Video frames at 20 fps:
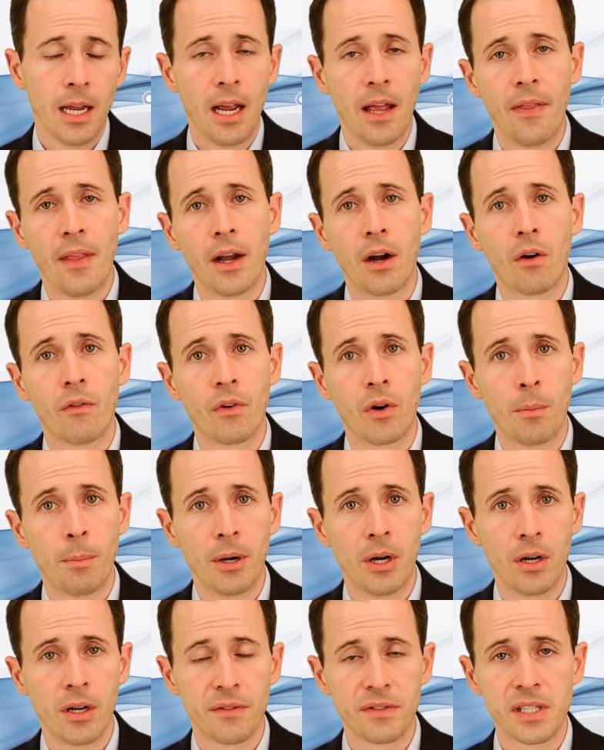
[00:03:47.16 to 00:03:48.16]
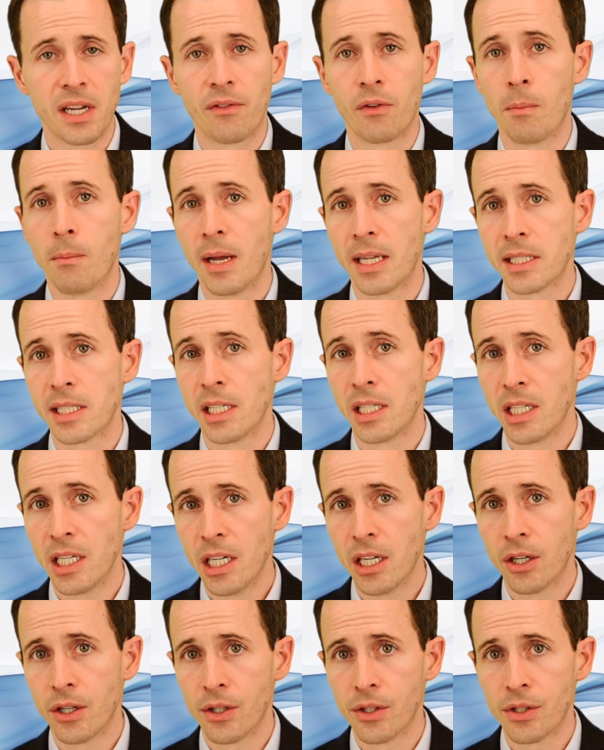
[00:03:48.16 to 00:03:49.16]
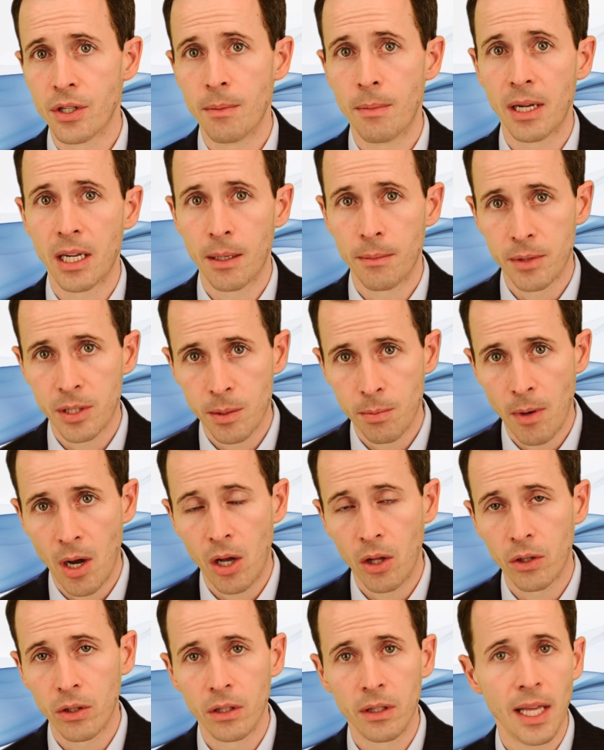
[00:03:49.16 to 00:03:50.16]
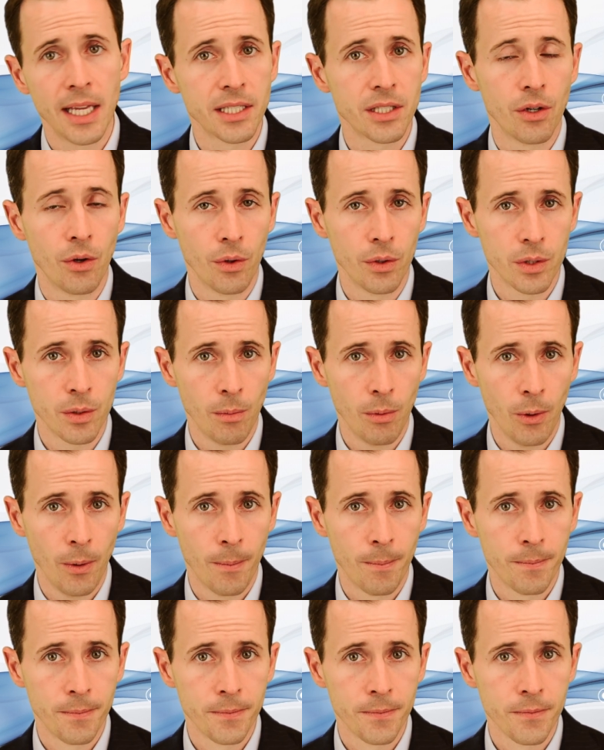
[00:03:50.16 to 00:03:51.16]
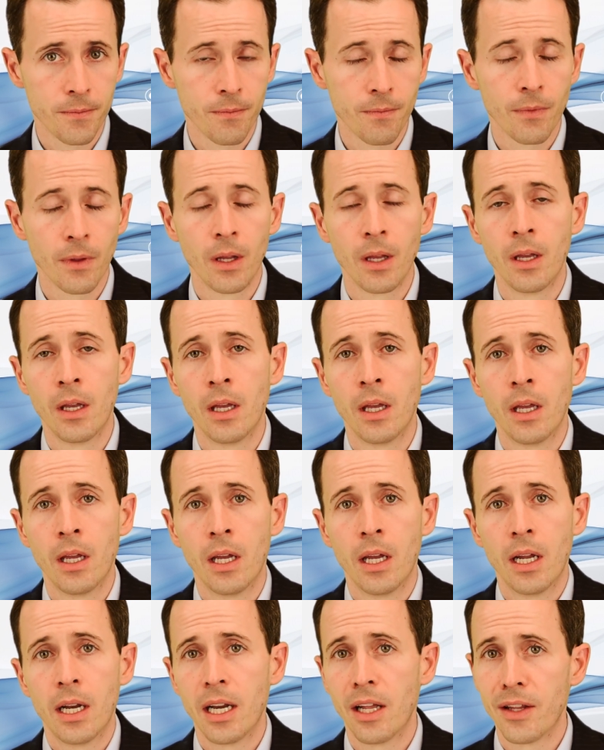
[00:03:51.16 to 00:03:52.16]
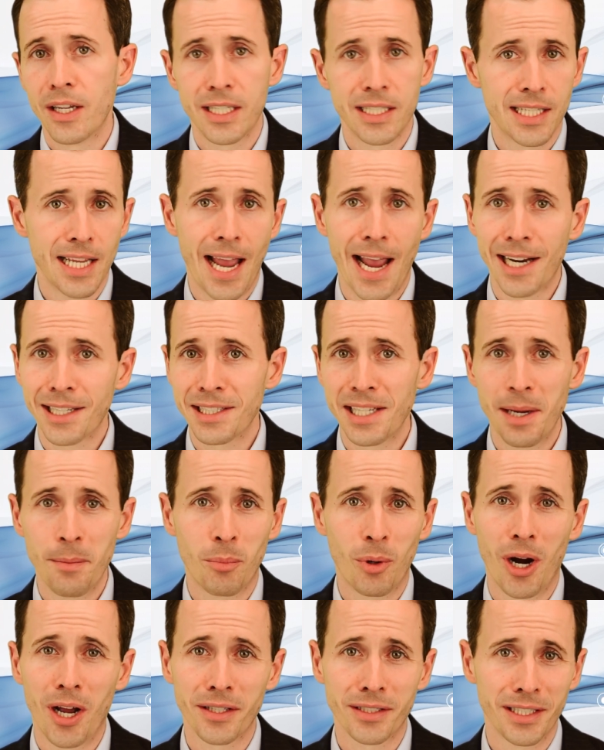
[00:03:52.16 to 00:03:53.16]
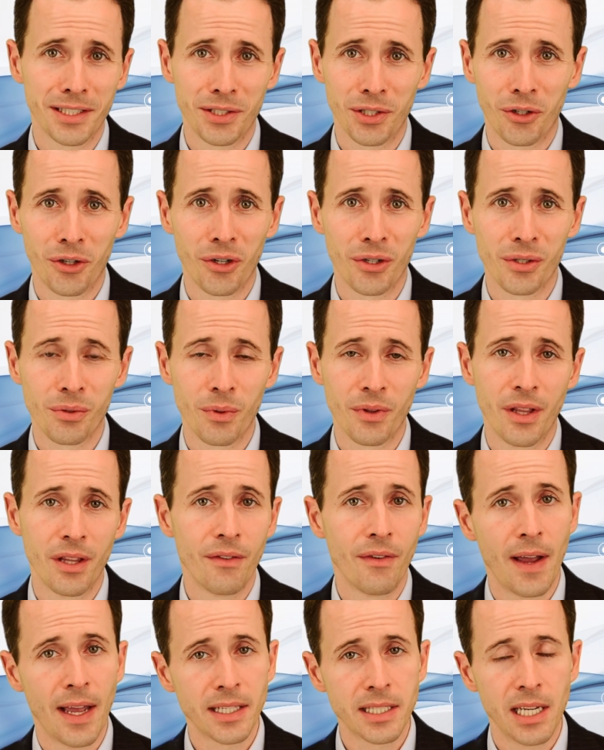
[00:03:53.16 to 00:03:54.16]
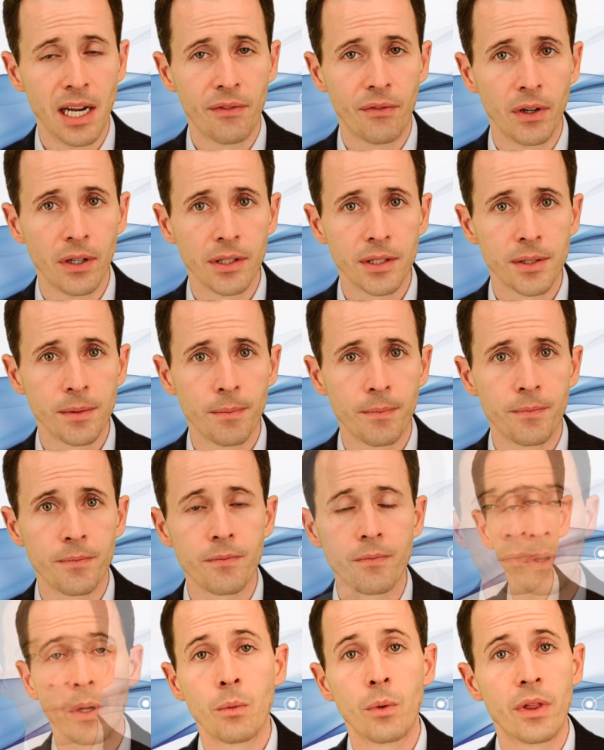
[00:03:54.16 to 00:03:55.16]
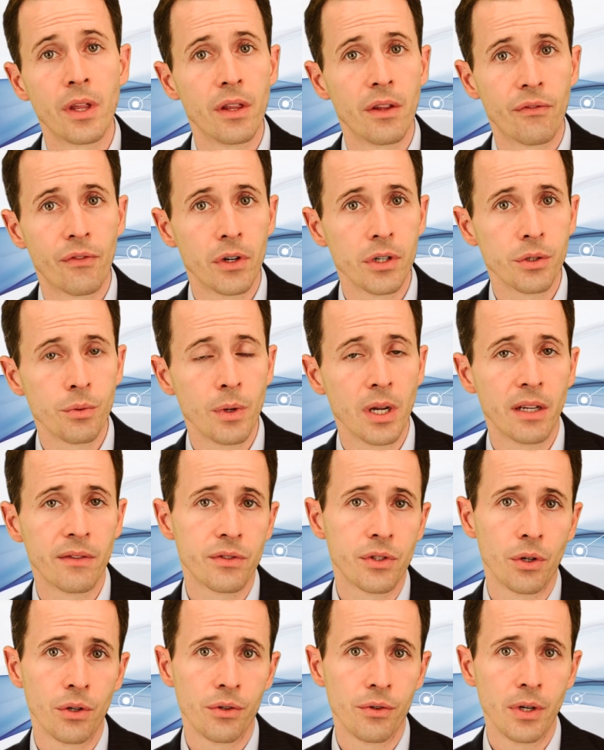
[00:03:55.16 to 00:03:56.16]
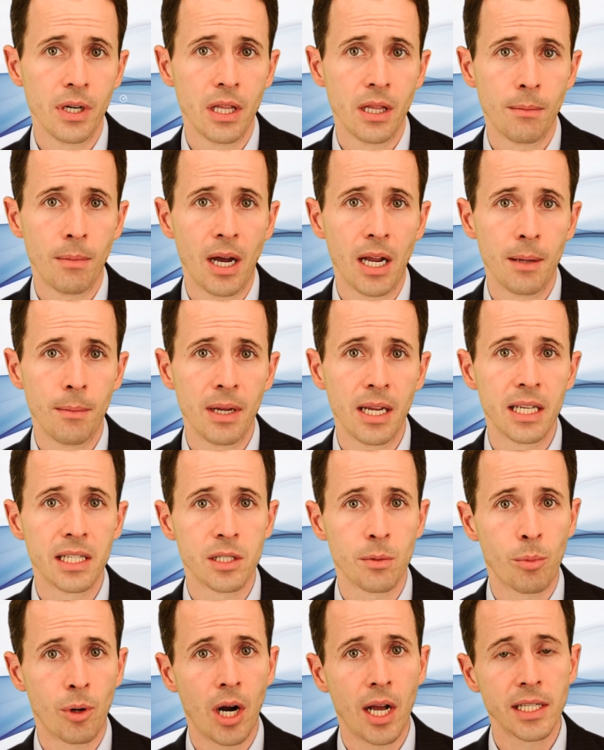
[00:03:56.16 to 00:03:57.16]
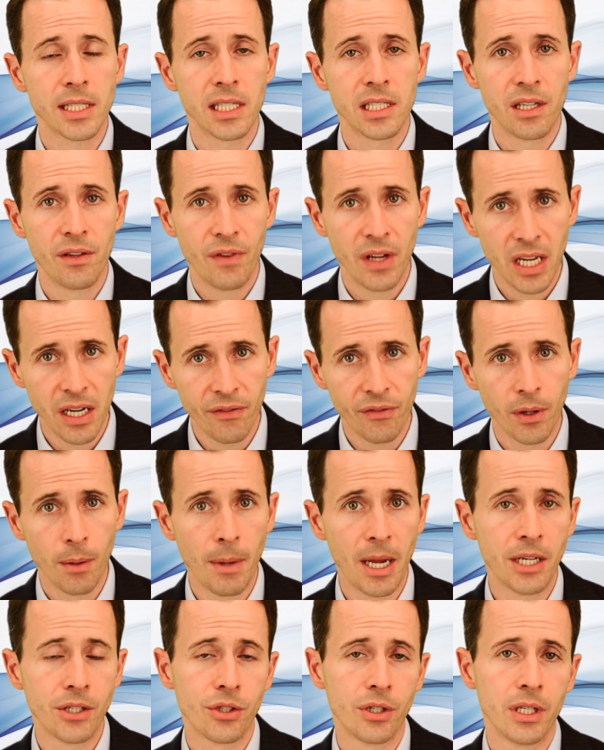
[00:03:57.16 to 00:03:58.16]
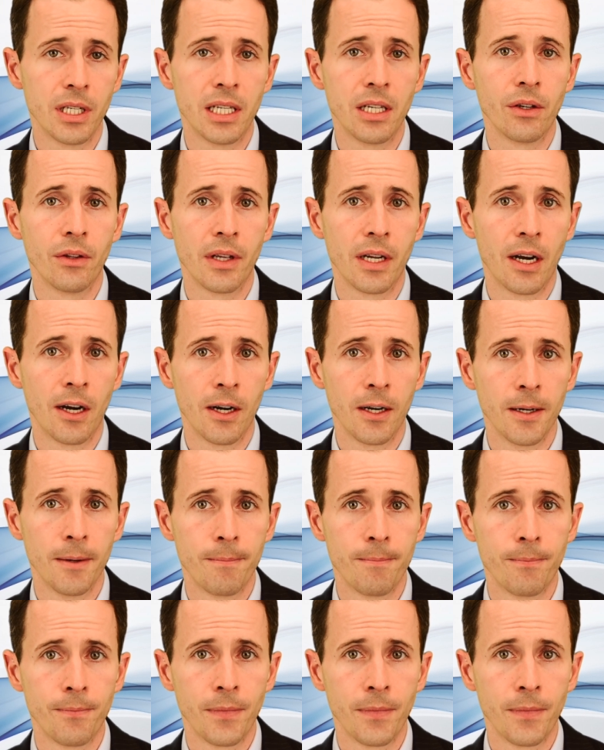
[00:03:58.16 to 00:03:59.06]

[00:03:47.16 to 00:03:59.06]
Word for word: and then over a period of several months and years, it becomes smaller and less noticeable. And the exact same process occurs within the vas deferens. Within the first week of surgery, the body begins a process of inflammation to heal the area.